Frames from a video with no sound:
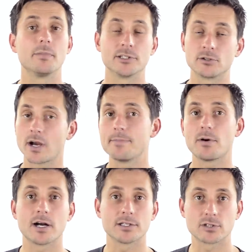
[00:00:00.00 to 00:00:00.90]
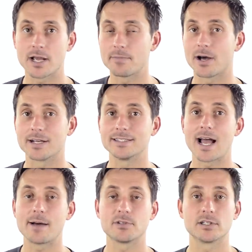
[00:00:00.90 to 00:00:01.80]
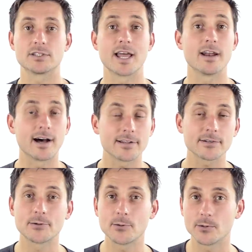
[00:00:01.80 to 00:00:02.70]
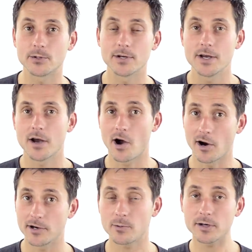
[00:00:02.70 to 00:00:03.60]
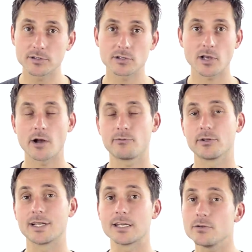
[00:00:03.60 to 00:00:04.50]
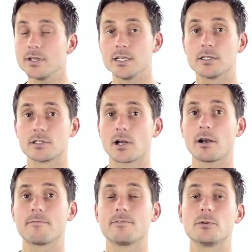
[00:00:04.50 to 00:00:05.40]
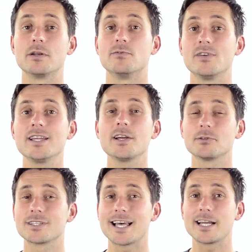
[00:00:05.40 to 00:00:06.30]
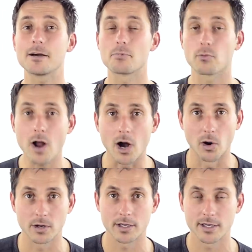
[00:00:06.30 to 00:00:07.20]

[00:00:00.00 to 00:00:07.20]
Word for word: but tripod, tripod adapters, and other cool hardware and software that you need to start filming videos like a pro,